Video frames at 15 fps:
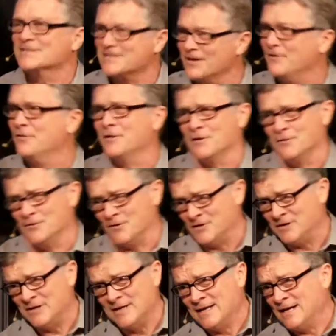and tell the
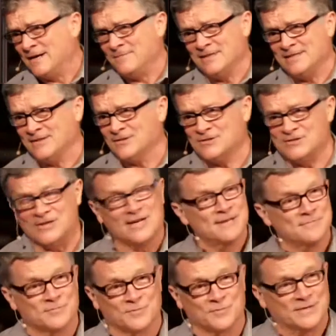Lord. I mean, there's
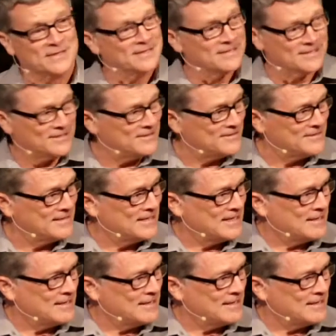times when, you know,